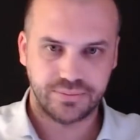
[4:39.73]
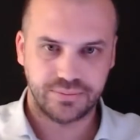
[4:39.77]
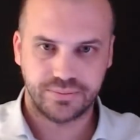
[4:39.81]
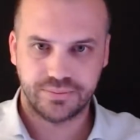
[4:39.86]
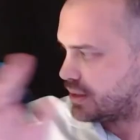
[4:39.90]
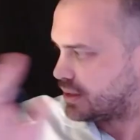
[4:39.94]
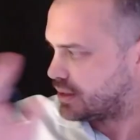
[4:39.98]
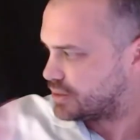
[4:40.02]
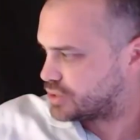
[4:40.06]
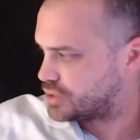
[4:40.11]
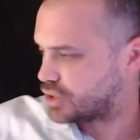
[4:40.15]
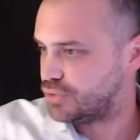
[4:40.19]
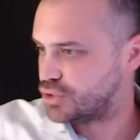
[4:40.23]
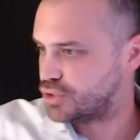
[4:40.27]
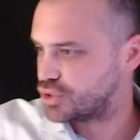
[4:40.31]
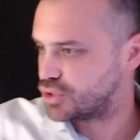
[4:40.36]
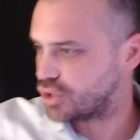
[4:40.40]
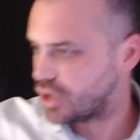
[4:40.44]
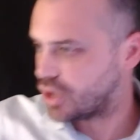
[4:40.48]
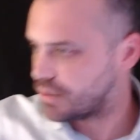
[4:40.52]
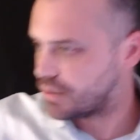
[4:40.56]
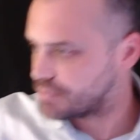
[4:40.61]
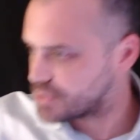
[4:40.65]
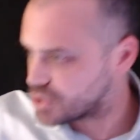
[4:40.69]
So if you
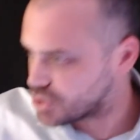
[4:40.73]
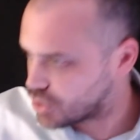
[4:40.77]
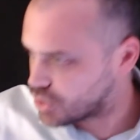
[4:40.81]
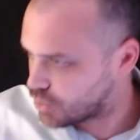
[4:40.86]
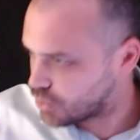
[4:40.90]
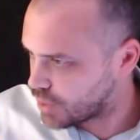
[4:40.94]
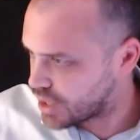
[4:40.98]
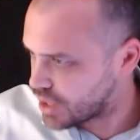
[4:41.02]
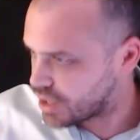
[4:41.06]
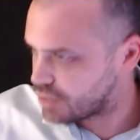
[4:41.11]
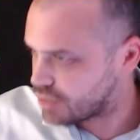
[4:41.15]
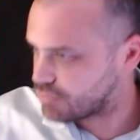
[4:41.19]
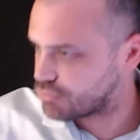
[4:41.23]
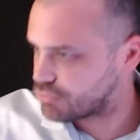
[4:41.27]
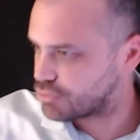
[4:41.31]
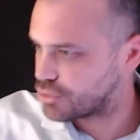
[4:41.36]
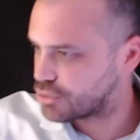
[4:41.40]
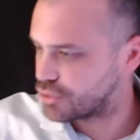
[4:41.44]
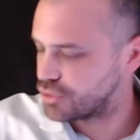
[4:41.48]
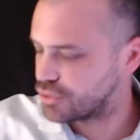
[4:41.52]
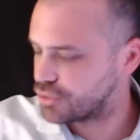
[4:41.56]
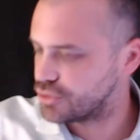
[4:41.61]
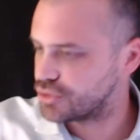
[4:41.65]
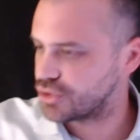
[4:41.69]
type square
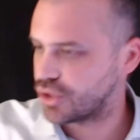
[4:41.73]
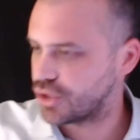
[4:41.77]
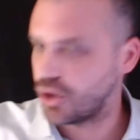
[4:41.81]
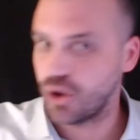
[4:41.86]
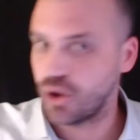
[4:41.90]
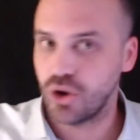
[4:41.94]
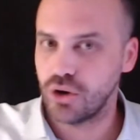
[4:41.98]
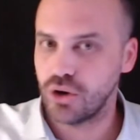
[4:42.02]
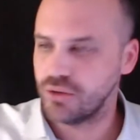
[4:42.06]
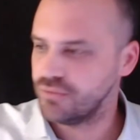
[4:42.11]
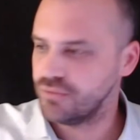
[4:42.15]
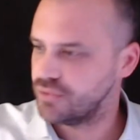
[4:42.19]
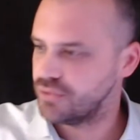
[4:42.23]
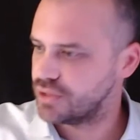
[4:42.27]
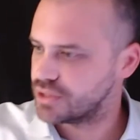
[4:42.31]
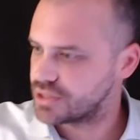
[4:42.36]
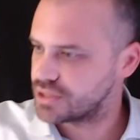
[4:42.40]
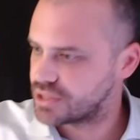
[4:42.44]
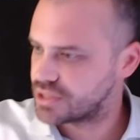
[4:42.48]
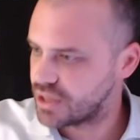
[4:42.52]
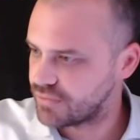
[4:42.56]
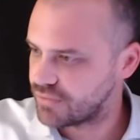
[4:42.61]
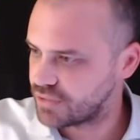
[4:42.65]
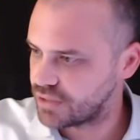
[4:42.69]
root of
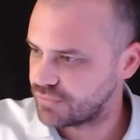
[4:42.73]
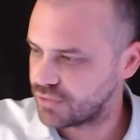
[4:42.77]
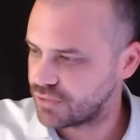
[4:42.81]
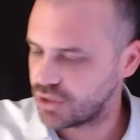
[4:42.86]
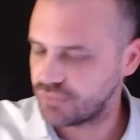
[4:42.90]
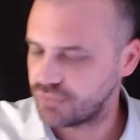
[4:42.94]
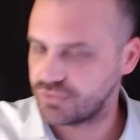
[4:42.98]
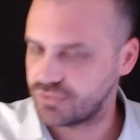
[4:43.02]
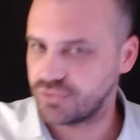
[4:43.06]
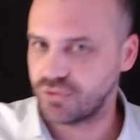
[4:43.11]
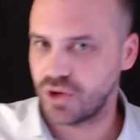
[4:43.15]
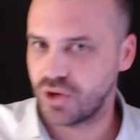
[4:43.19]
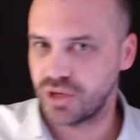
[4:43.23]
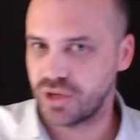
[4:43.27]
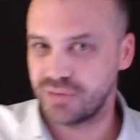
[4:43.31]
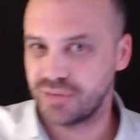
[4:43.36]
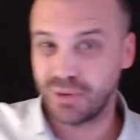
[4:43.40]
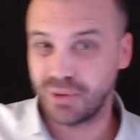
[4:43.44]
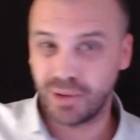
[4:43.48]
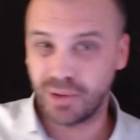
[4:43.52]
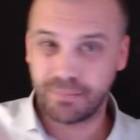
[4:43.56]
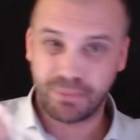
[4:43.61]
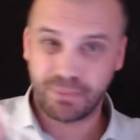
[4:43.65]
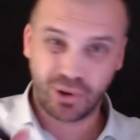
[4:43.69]
75 divided
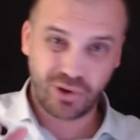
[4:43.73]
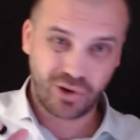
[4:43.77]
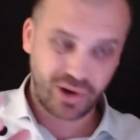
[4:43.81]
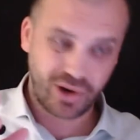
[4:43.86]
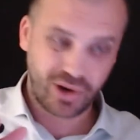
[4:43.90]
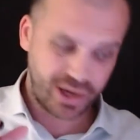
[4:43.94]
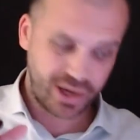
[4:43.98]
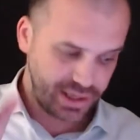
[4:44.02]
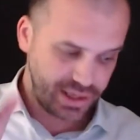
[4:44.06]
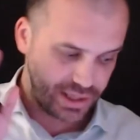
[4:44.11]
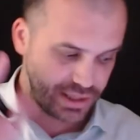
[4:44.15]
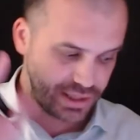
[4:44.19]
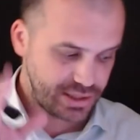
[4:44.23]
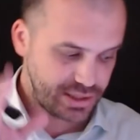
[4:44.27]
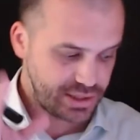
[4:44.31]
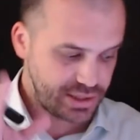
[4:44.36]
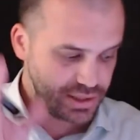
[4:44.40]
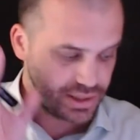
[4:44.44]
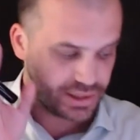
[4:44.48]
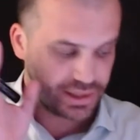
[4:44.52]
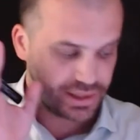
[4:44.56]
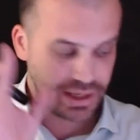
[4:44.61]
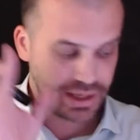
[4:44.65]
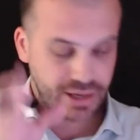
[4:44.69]
by pi into
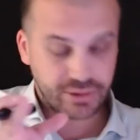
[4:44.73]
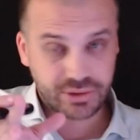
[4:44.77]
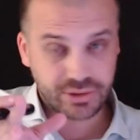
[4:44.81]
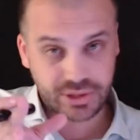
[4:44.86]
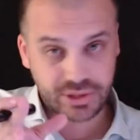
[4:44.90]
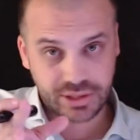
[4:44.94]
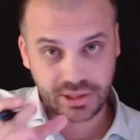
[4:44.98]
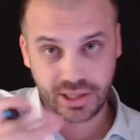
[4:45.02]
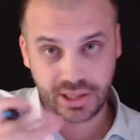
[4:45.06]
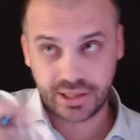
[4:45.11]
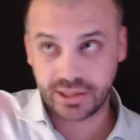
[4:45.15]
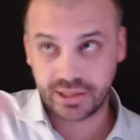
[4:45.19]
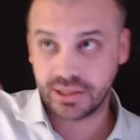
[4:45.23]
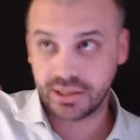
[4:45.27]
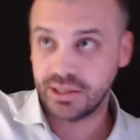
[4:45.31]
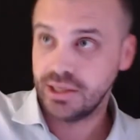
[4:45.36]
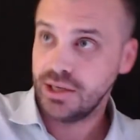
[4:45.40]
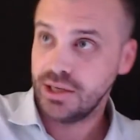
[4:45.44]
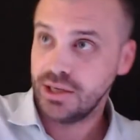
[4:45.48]
your calculator,